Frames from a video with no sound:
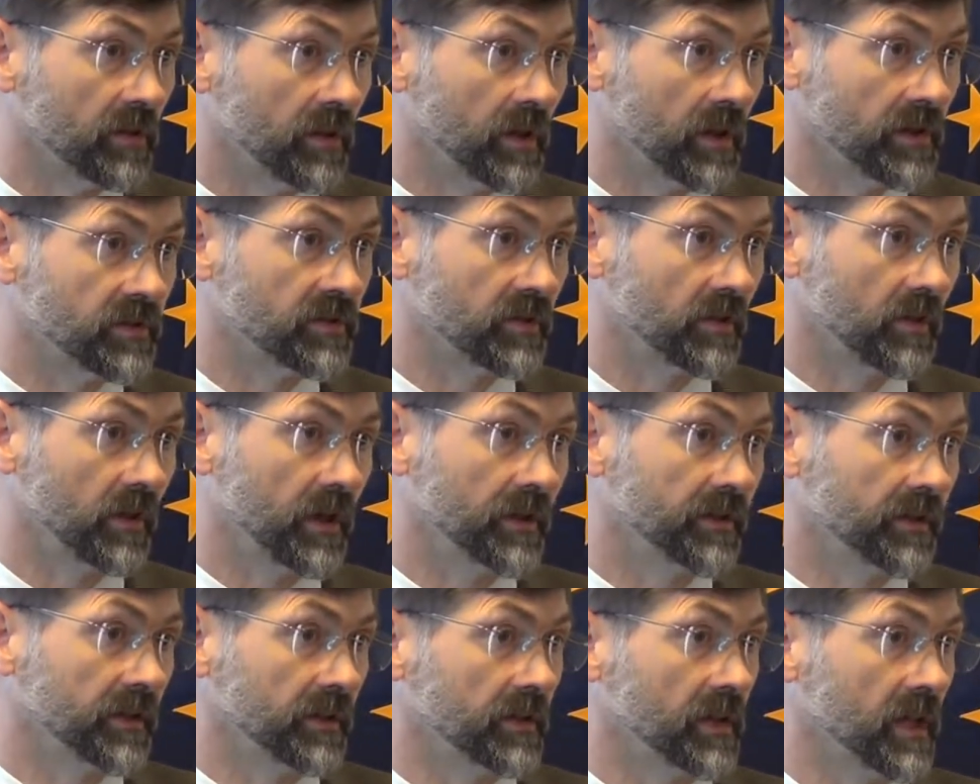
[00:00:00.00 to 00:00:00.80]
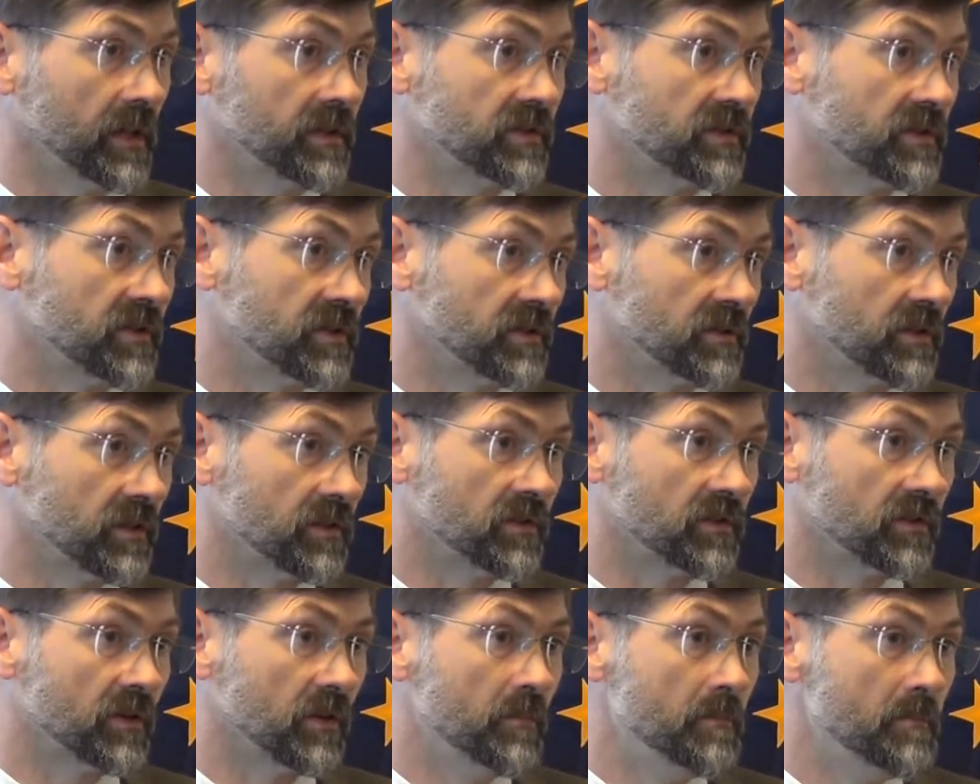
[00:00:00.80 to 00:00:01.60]
And so I think that's just a
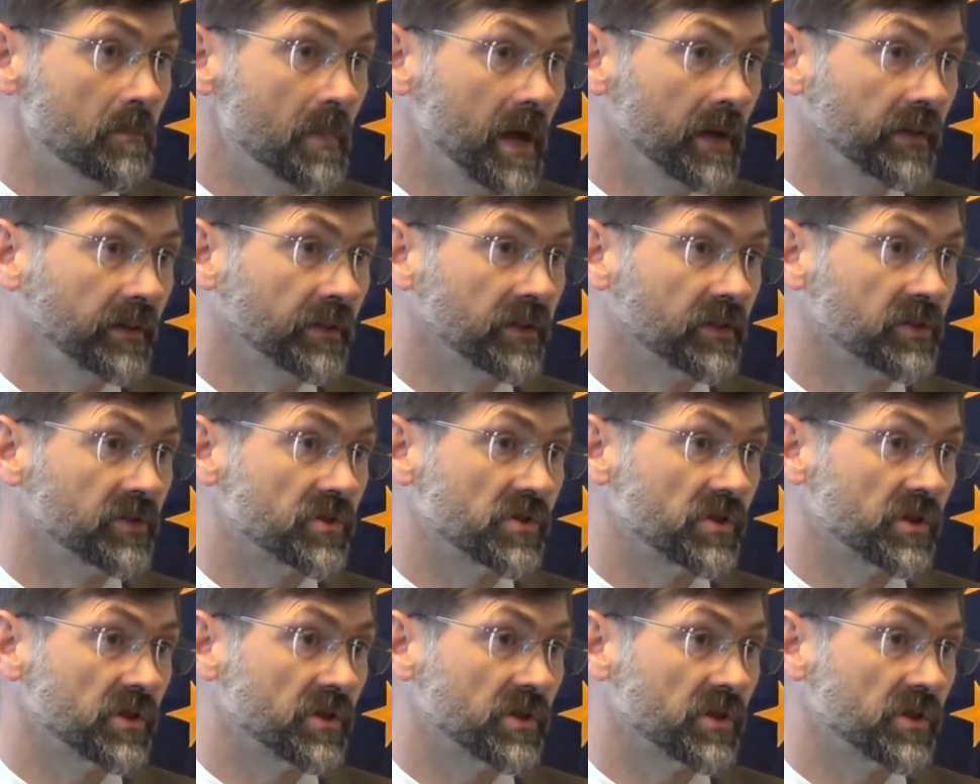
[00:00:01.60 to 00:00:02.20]
tremendous